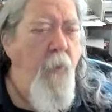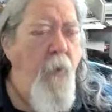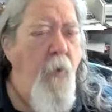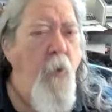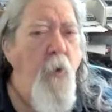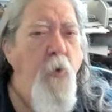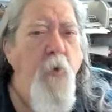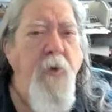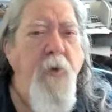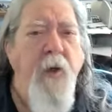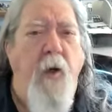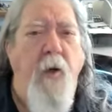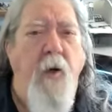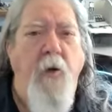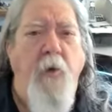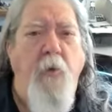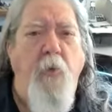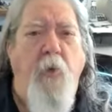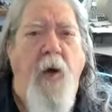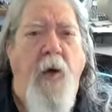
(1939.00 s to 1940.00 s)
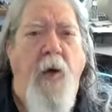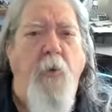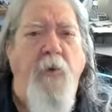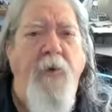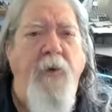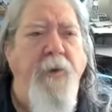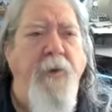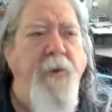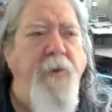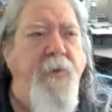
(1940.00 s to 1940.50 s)
who we are and why
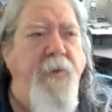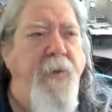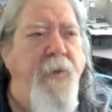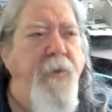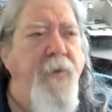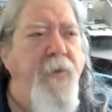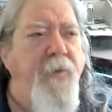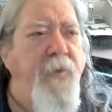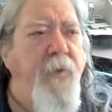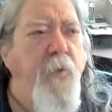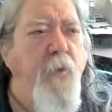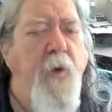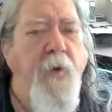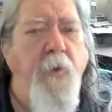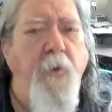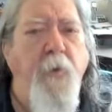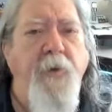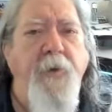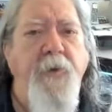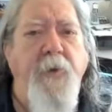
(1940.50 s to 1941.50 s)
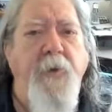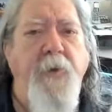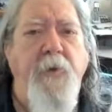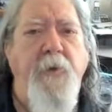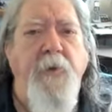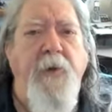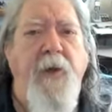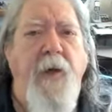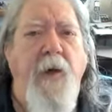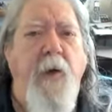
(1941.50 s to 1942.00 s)
we exist and what we
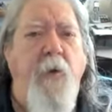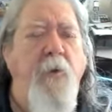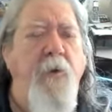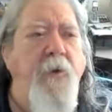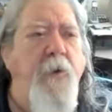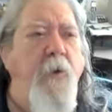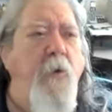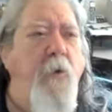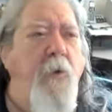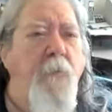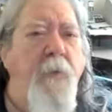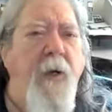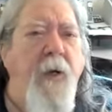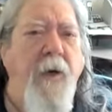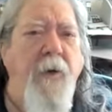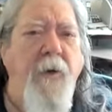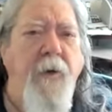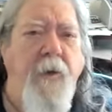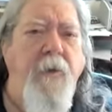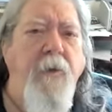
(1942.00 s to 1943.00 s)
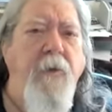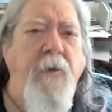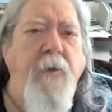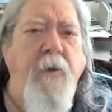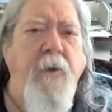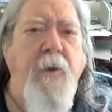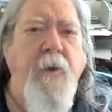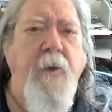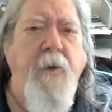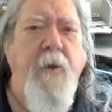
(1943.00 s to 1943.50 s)
do and how we go about it.
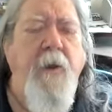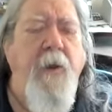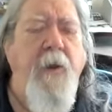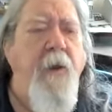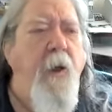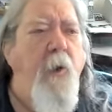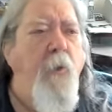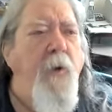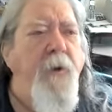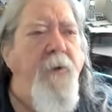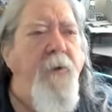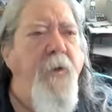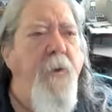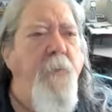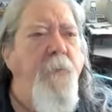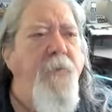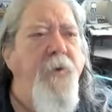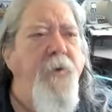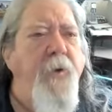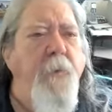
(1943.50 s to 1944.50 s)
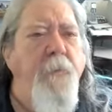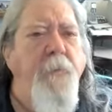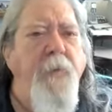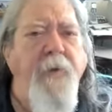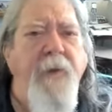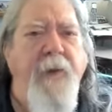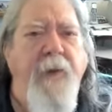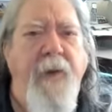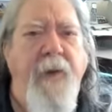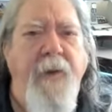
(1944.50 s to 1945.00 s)
And what comes up
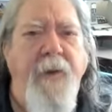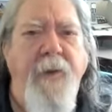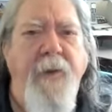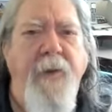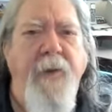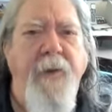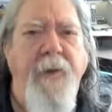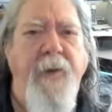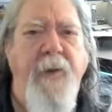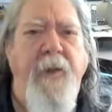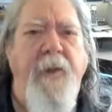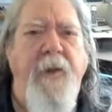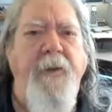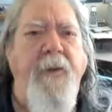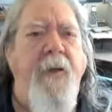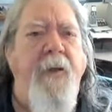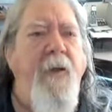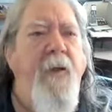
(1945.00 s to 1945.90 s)
again and again,